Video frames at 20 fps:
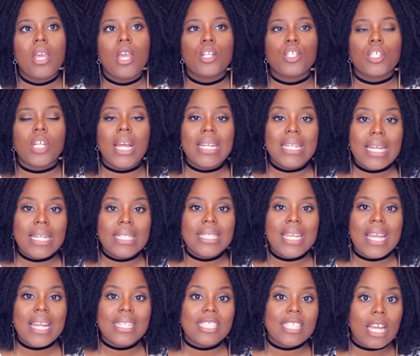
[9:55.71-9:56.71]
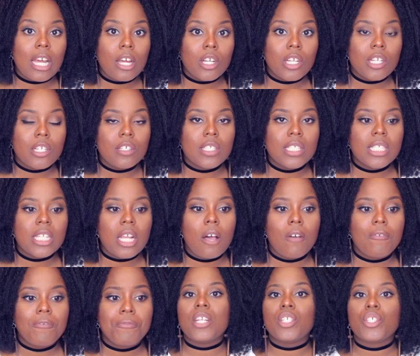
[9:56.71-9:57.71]
try not to get down on
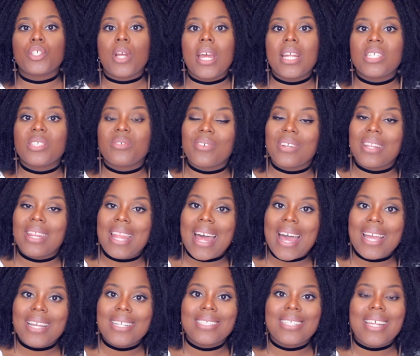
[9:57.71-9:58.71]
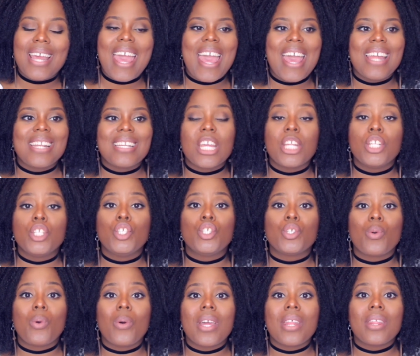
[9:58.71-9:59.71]
yourself and try to relax and
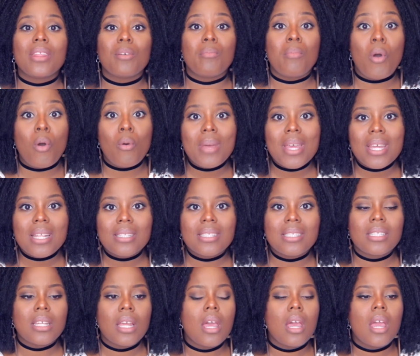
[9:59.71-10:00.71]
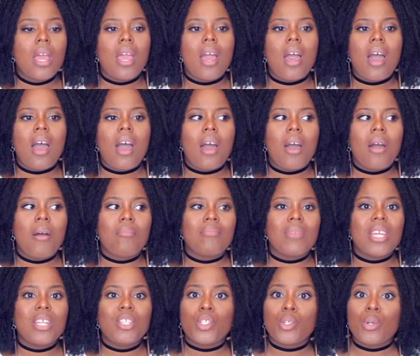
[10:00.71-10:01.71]
enjoy the moments.
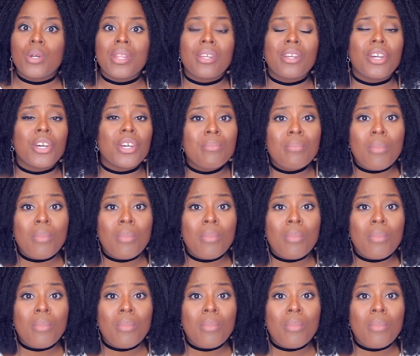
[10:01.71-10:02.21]
Enjoy the good